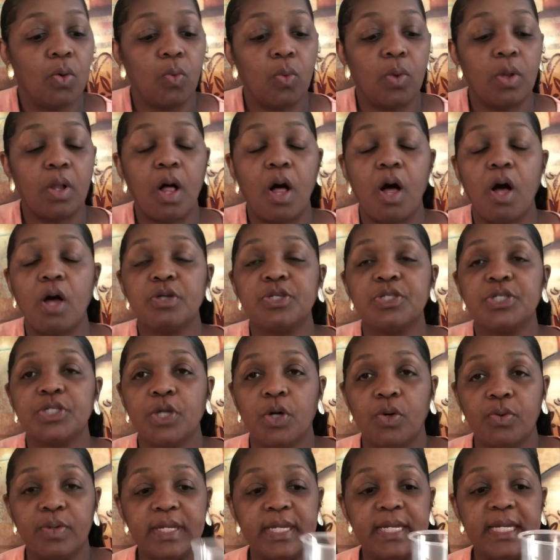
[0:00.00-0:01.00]
We'll
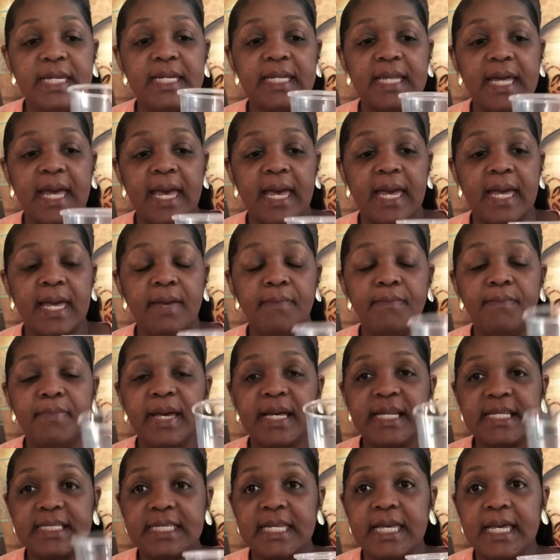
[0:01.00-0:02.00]
also need a
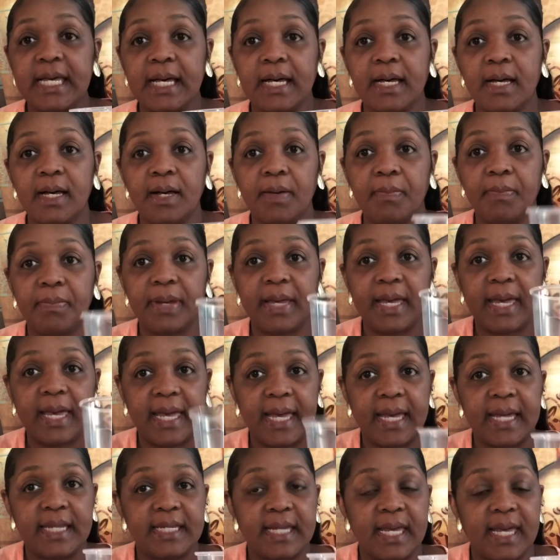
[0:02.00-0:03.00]
mixing cup
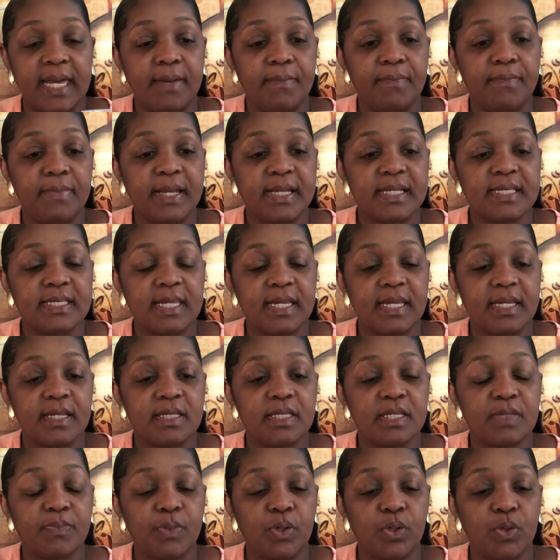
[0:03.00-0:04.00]
and a mixing
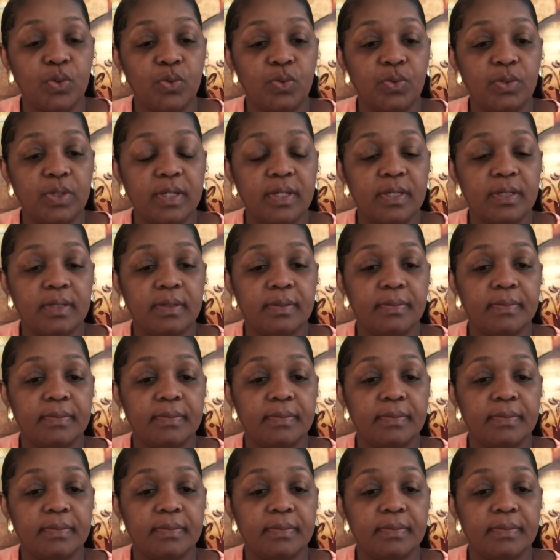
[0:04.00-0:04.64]
spoon.